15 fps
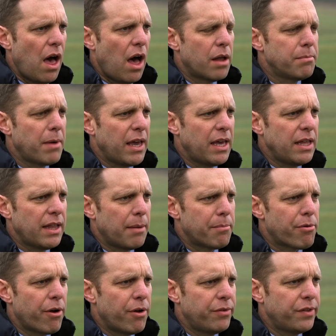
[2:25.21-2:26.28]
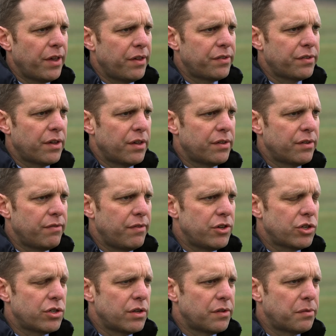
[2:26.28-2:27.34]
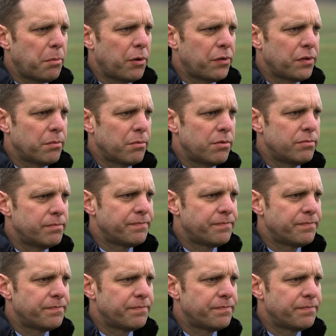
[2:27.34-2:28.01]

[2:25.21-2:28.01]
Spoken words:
and making that process as efficient as possible.